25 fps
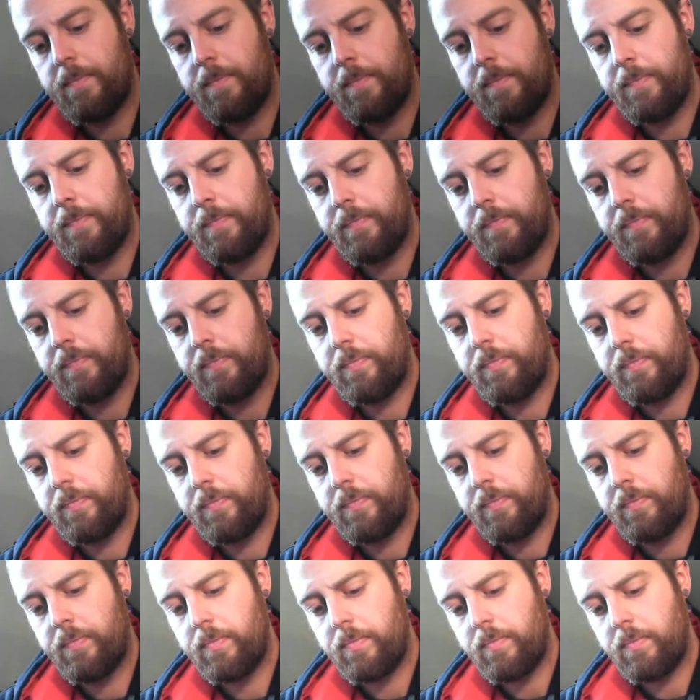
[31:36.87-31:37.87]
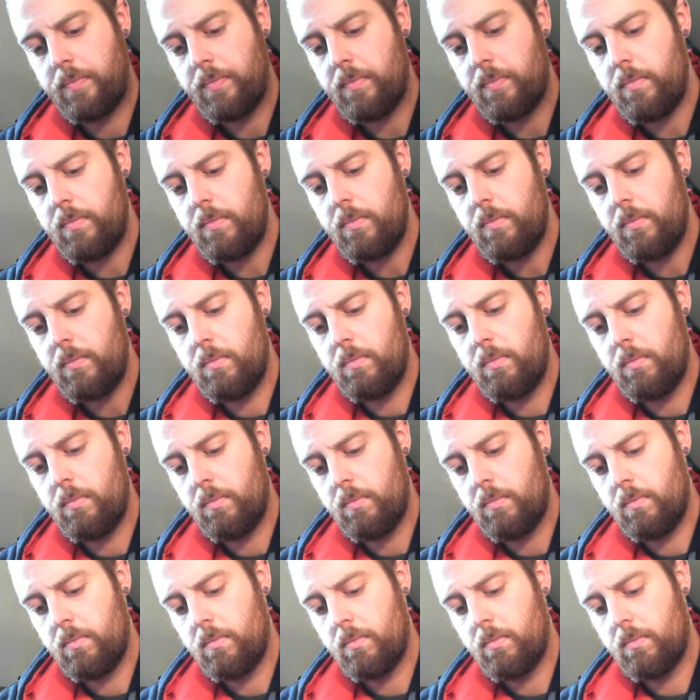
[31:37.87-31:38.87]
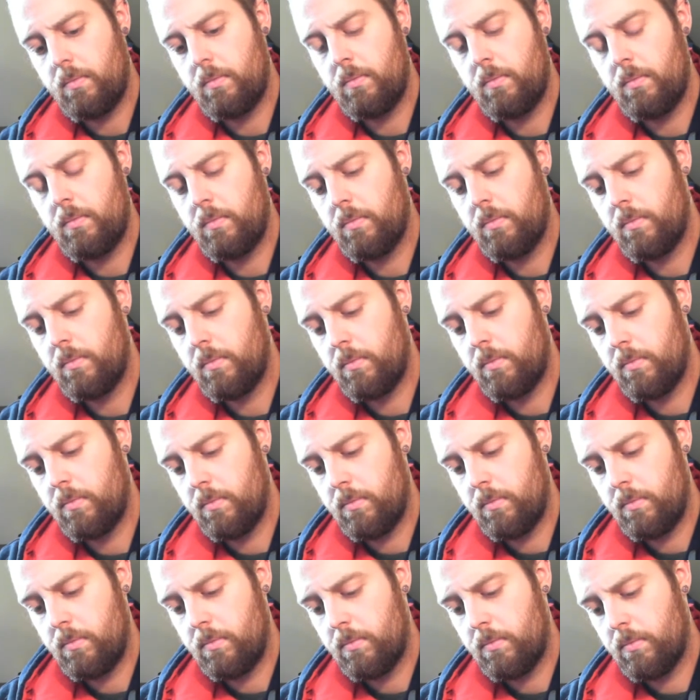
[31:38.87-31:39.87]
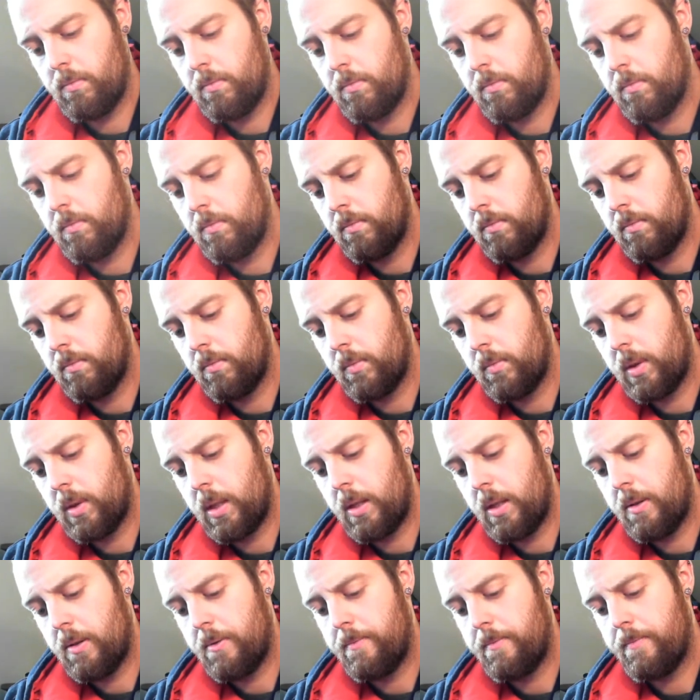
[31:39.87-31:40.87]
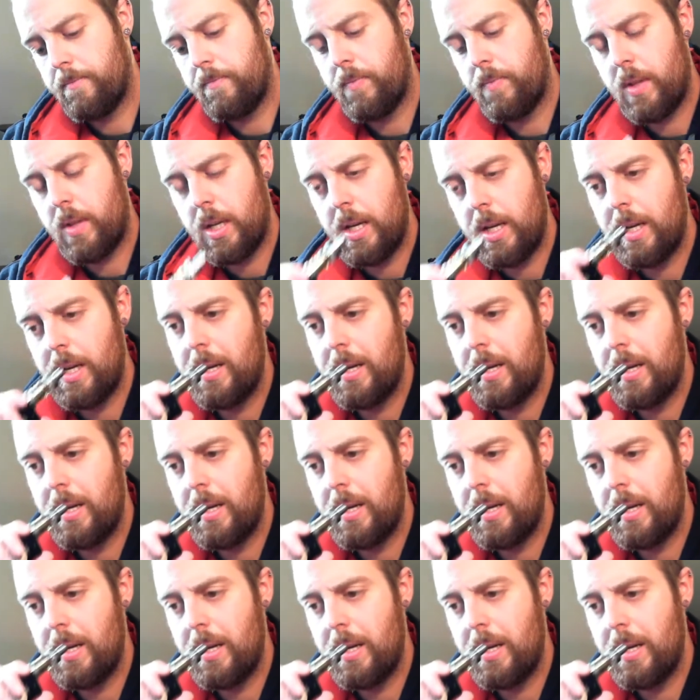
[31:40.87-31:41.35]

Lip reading: [no speech]